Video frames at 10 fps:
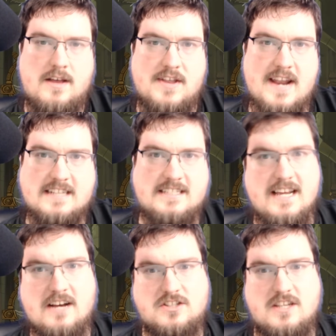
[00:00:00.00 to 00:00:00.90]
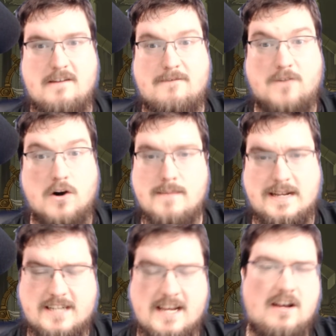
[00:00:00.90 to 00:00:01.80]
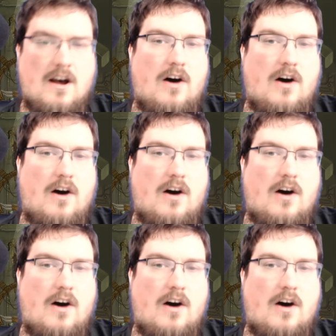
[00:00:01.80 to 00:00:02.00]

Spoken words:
The next DLC, Fermenting,